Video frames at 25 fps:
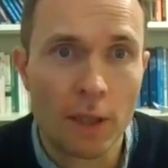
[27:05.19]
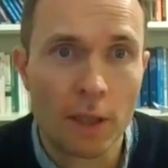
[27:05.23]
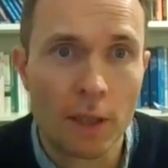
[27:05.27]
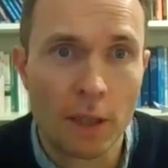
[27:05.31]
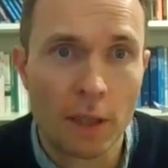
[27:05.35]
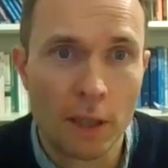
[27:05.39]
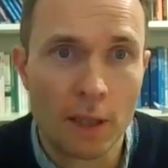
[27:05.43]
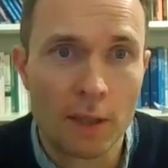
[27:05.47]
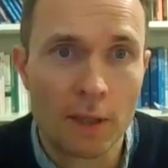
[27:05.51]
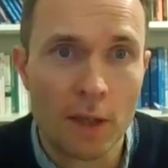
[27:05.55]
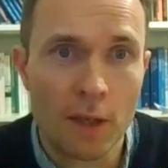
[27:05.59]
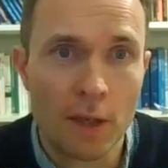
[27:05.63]
Now,
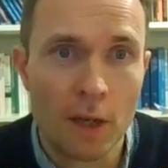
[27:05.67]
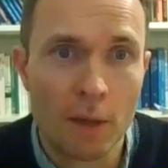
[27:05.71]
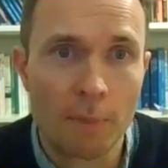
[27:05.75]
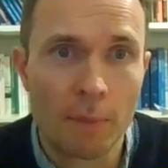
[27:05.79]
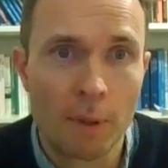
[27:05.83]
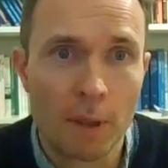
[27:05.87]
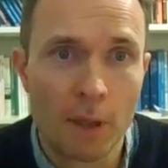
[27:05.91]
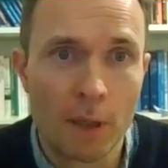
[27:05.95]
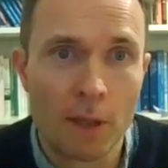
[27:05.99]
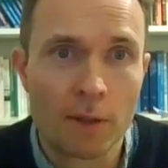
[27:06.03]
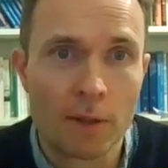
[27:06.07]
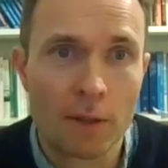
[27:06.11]
that's not
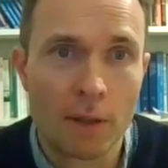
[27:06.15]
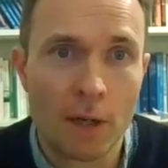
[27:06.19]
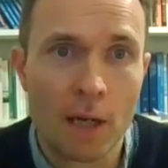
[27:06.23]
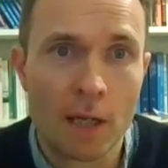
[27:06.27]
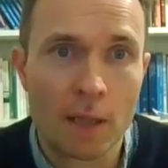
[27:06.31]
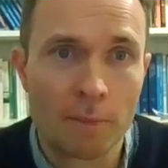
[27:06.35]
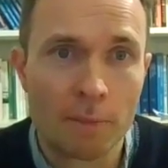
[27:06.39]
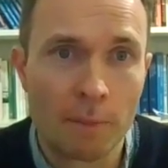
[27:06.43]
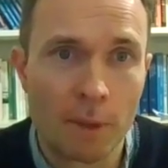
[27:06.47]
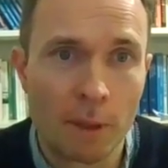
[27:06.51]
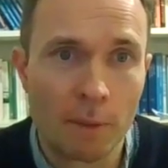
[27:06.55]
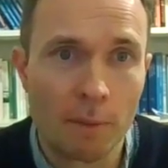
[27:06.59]
because there
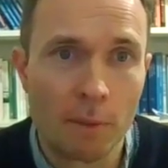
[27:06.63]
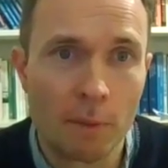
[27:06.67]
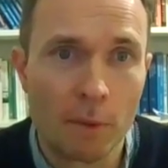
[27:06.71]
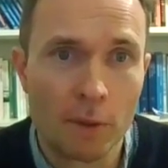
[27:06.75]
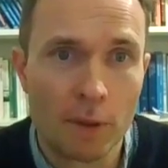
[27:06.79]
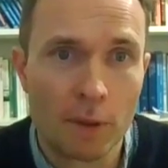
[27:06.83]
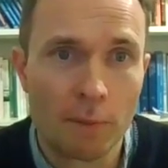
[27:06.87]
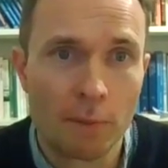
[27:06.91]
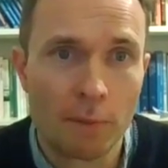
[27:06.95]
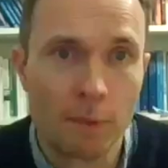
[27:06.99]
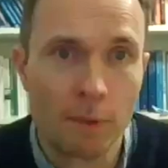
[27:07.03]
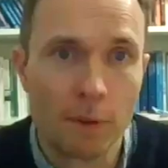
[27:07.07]
hasn't been
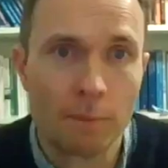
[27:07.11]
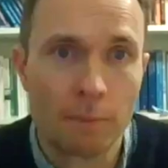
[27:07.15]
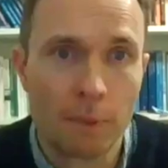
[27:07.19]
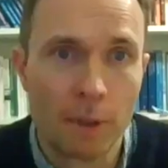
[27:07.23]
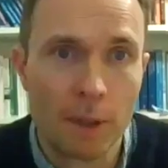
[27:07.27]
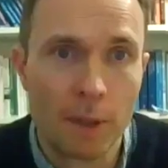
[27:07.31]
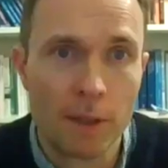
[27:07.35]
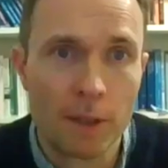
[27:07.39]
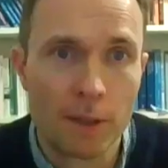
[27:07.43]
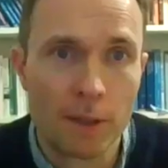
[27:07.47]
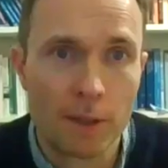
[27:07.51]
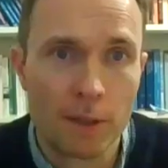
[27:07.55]
multiple
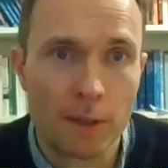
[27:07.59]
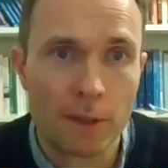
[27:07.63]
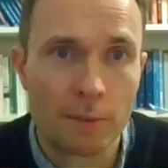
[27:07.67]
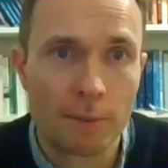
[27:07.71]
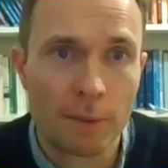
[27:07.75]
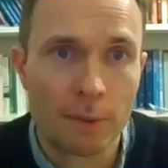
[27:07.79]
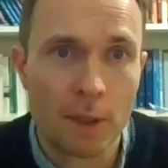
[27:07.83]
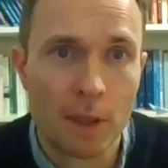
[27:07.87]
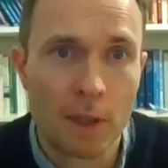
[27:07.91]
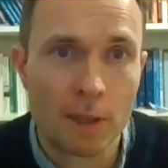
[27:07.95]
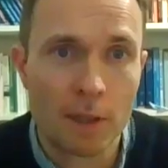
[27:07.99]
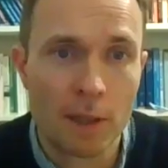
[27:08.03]
breaches, it's
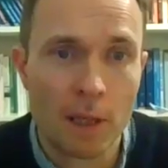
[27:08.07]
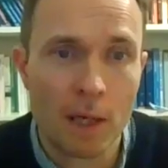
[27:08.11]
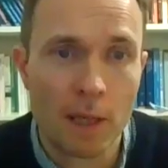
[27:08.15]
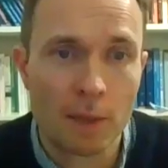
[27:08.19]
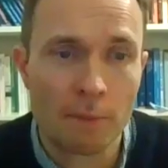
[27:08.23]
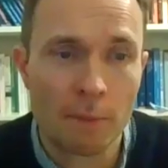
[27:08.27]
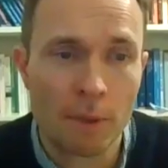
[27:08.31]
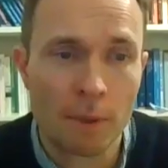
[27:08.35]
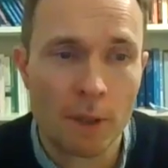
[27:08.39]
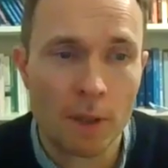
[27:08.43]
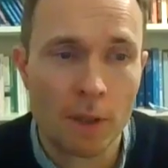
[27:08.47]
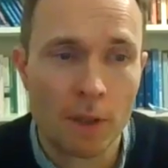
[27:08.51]
because it
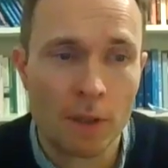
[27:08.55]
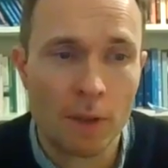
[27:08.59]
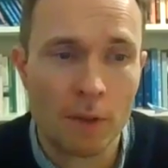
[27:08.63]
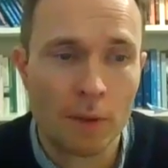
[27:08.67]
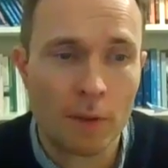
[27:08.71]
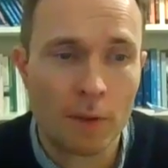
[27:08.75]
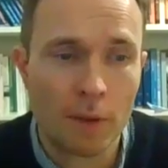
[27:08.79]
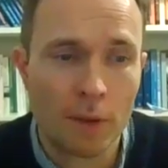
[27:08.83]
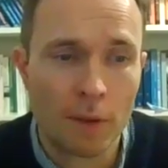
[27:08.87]
hasn't been used.